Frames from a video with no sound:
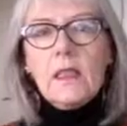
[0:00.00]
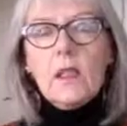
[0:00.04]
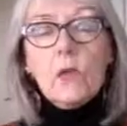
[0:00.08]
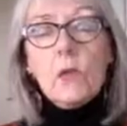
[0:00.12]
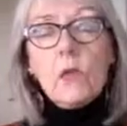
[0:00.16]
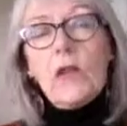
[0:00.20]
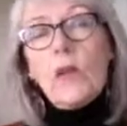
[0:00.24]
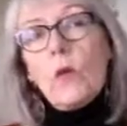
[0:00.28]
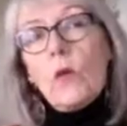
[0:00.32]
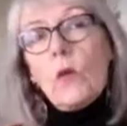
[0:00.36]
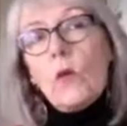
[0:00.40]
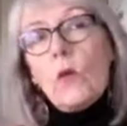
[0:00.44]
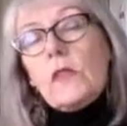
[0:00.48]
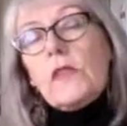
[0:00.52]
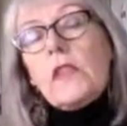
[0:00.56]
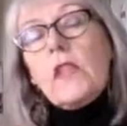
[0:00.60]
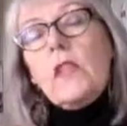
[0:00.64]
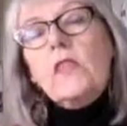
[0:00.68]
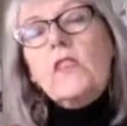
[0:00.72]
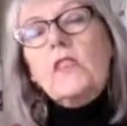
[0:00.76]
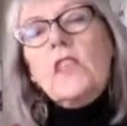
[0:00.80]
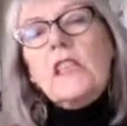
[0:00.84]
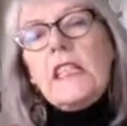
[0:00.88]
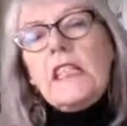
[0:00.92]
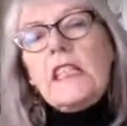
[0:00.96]
We
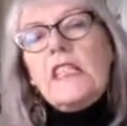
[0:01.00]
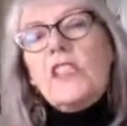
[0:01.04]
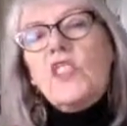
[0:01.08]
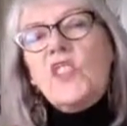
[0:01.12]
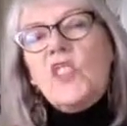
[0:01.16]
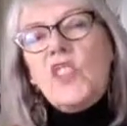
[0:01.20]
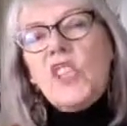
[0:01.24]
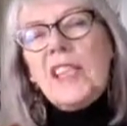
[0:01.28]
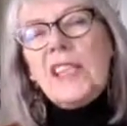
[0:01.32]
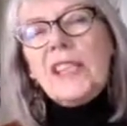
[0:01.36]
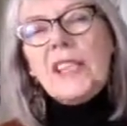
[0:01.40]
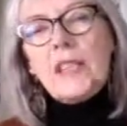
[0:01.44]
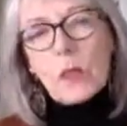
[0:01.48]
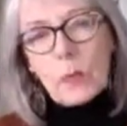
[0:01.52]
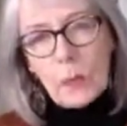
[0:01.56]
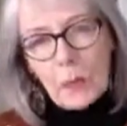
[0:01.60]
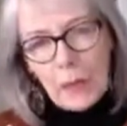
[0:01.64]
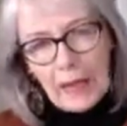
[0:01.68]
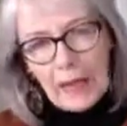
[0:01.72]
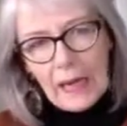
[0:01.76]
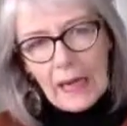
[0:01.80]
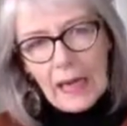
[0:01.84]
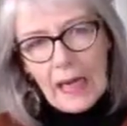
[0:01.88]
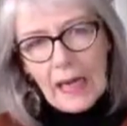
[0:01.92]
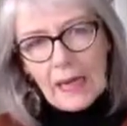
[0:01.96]
also digest
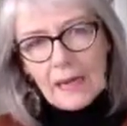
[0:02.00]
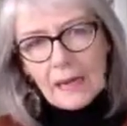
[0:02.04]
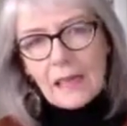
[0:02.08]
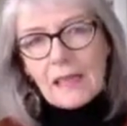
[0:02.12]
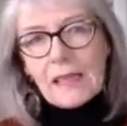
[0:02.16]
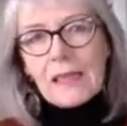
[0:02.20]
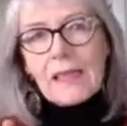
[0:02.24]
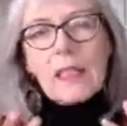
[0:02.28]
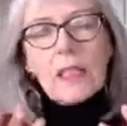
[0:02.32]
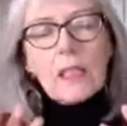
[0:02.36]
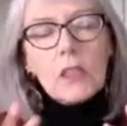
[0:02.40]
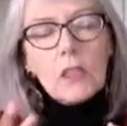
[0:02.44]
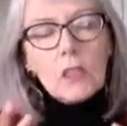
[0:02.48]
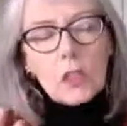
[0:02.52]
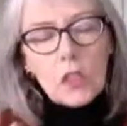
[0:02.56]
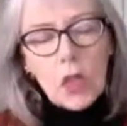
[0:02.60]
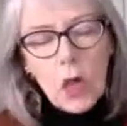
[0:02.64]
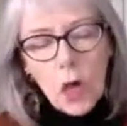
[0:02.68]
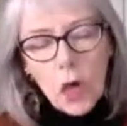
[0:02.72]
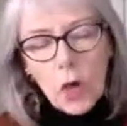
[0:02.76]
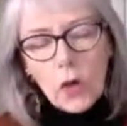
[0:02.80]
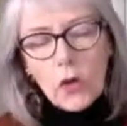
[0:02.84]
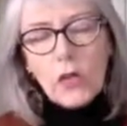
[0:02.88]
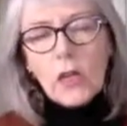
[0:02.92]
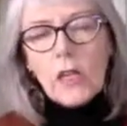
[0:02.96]
plants
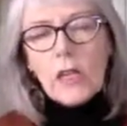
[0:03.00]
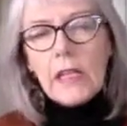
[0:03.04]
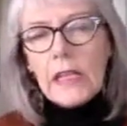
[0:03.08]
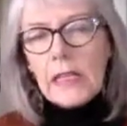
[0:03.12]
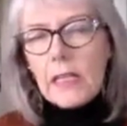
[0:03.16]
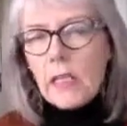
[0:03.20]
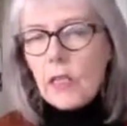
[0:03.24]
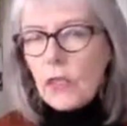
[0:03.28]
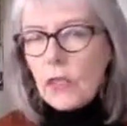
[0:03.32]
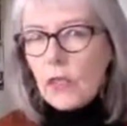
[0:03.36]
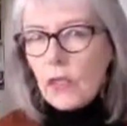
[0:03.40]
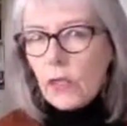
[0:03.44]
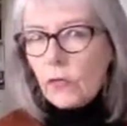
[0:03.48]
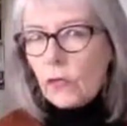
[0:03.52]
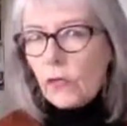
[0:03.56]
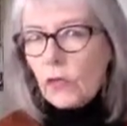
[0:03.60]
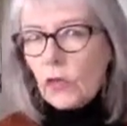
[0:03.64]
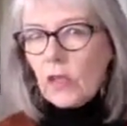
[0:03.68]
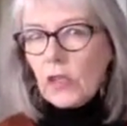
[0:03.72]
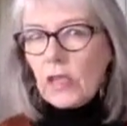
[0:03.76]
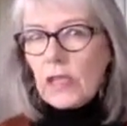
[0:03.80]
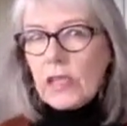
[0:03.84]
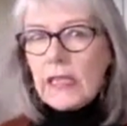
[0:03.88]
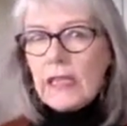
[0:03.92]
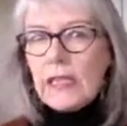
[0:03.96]
totally
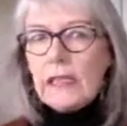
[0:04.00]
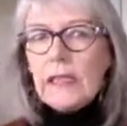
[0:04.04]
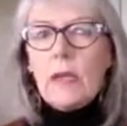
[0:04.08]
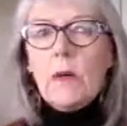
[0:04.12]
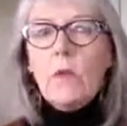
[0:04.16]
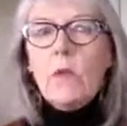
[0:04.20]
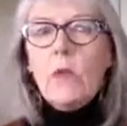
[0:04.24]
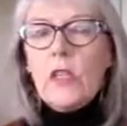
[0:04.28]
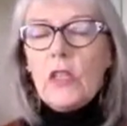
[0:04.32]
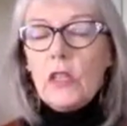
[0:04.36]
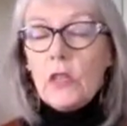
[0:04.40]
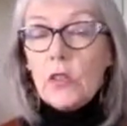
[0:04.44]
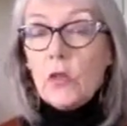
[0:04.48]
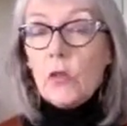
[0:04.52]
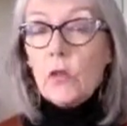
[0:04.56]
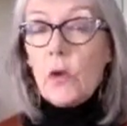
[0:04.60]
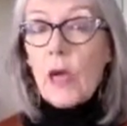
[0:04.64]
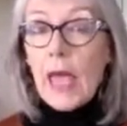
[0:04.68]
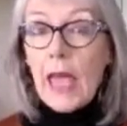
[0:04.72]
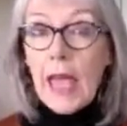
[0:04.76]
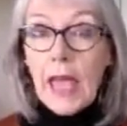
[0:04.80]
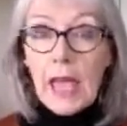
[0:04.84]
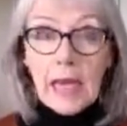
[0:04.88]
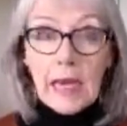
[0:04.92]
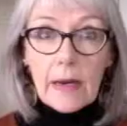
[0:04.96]
differently than we do
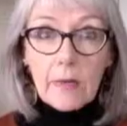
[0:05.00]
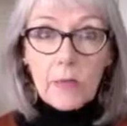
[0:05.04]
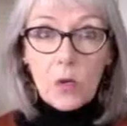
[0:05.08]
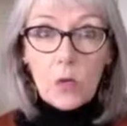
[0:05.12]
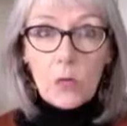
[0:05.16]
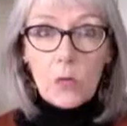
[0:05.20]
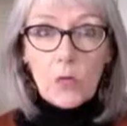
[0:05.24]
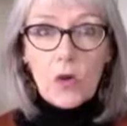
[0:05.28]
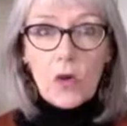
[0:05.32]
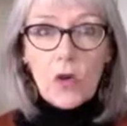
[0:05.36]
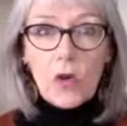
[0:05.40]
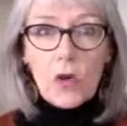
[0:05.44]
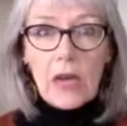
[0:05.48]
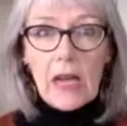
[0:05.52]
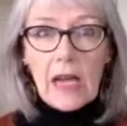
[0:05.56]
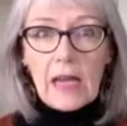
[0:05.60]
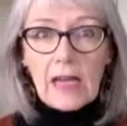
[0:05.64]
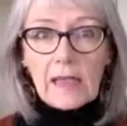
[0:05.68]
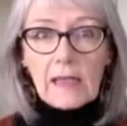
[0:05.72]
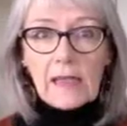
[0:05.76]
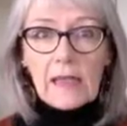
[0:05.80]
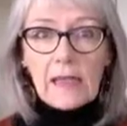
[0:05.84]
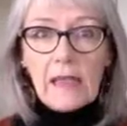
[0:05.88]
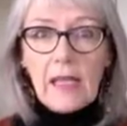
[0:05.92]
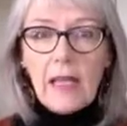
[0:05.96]
animal
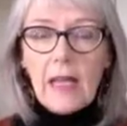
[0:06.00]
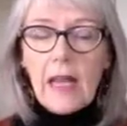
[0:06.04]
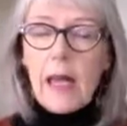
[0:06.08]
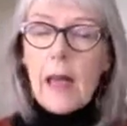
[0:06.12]
products,